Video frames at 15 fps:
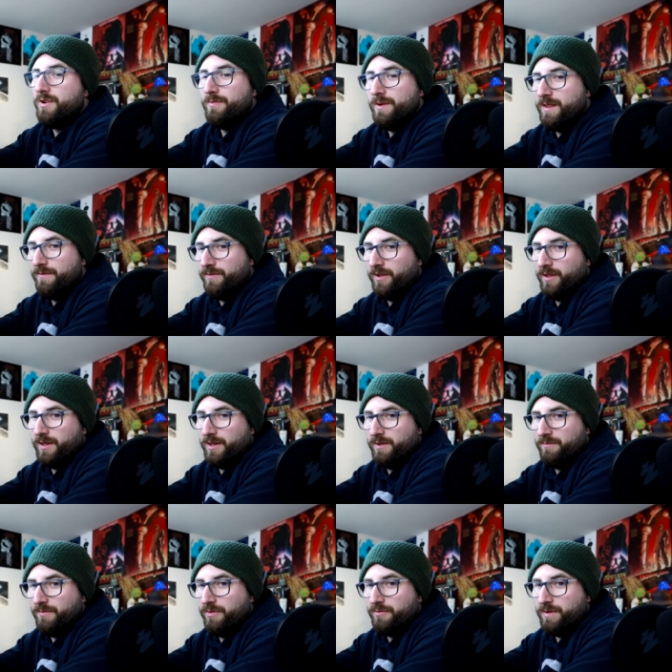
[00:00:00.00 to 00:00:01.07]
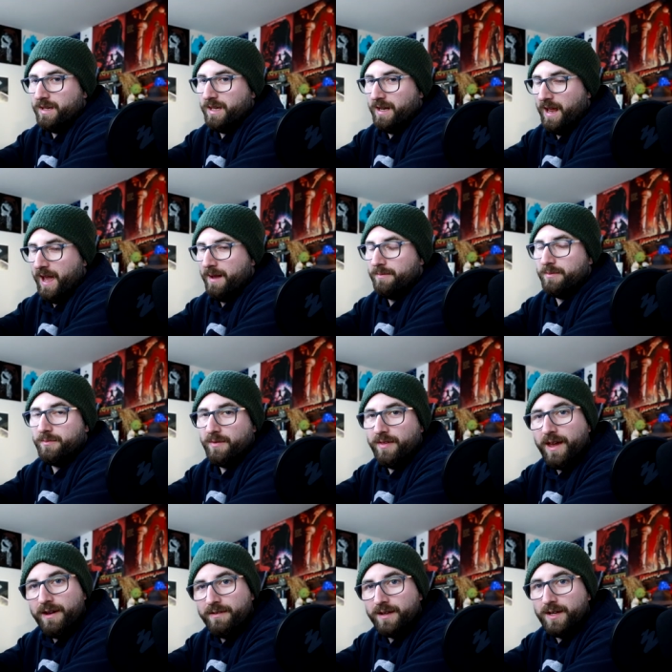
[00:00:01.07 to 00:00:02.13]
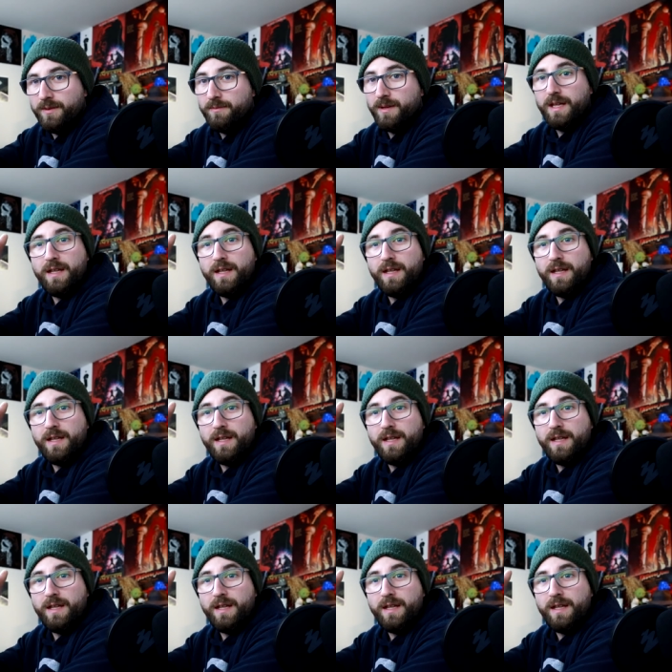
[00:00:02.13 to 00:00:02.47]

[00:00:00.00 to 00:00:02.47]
no way the Volume 3 could happen without him,